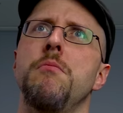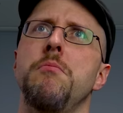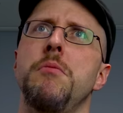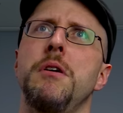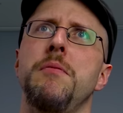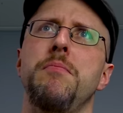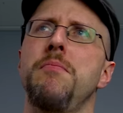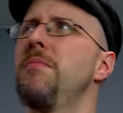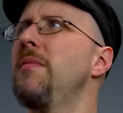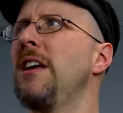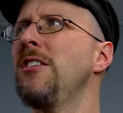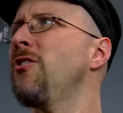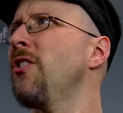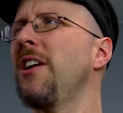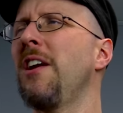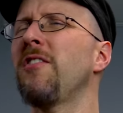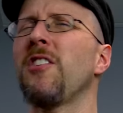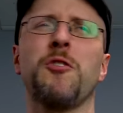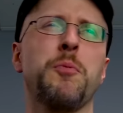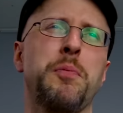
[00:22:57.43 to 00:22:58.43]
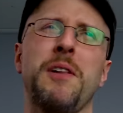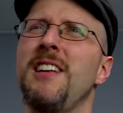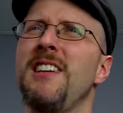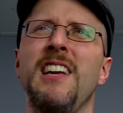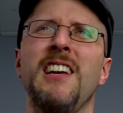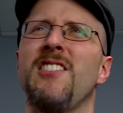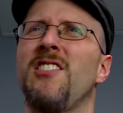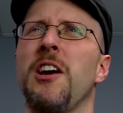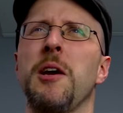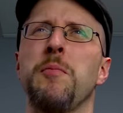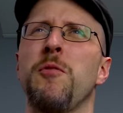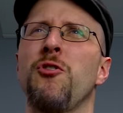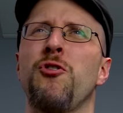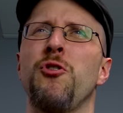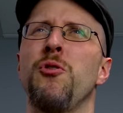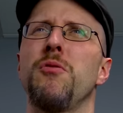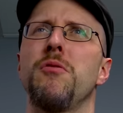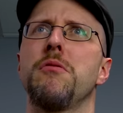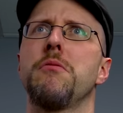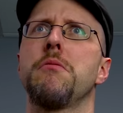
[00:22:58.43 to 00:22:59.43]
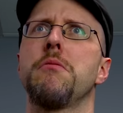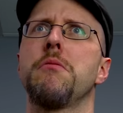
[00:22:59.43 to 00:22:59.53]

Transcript: But that should give us plenty of time to oh, shoot.